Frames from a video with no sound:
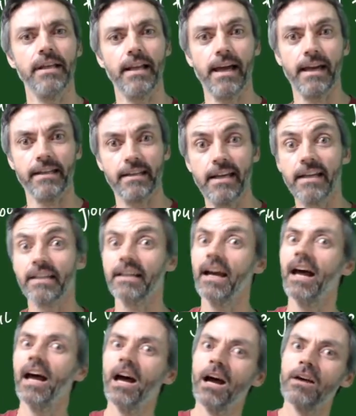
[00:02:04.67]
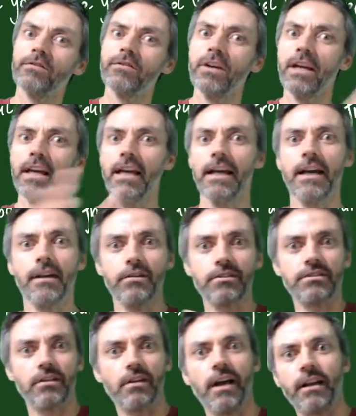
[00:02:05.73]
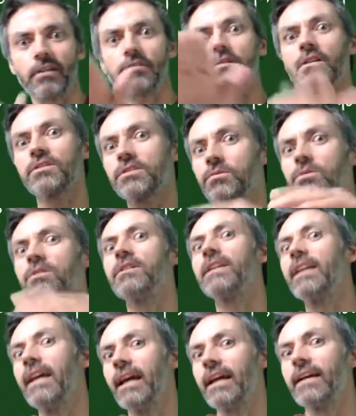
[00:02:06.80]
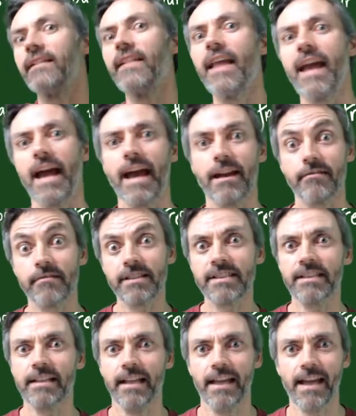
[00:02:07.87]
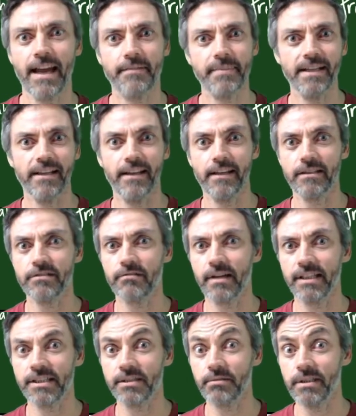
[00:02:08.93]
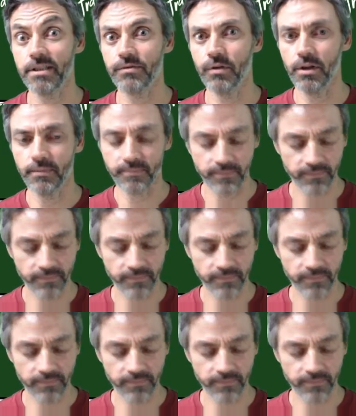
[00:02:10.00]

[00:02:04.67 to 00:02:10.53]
like carving and also kind of crosswalking, and recently I've been learning to ride switchfoot.